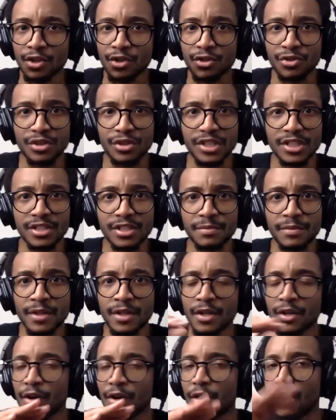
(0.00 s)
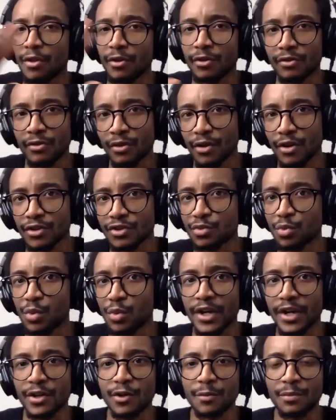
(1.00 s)
crisp, all across
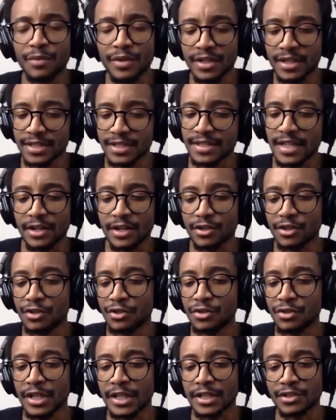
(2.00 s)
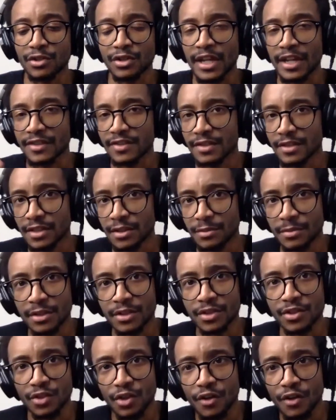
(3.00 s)
wide open. It's not going to do that. It's going to have a little bit
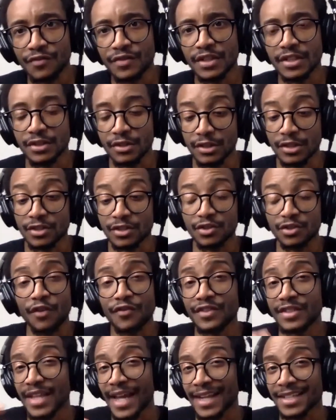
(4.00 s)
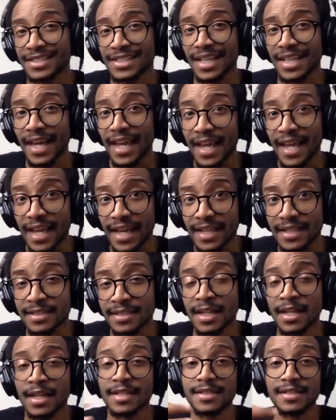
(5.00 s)
of softness. And the softness actually aids
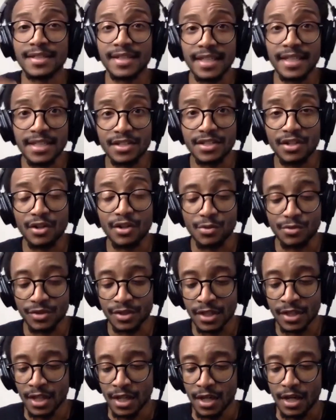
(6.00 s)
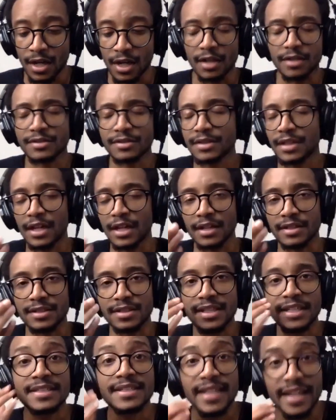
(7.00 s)
skin tones,
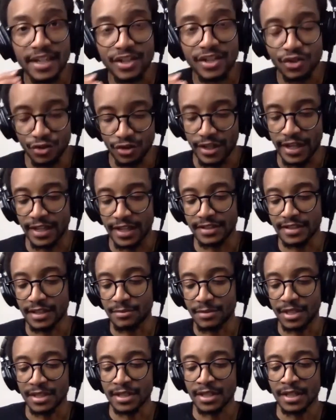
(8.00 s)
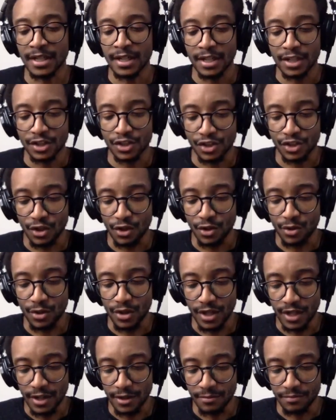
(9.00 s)
skin texture, that is, I mean.
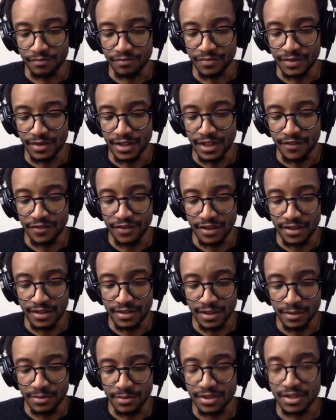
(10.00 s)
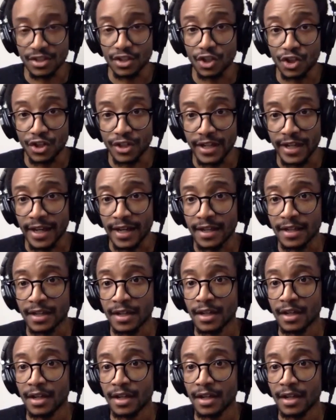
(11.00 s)
So definitely something to look at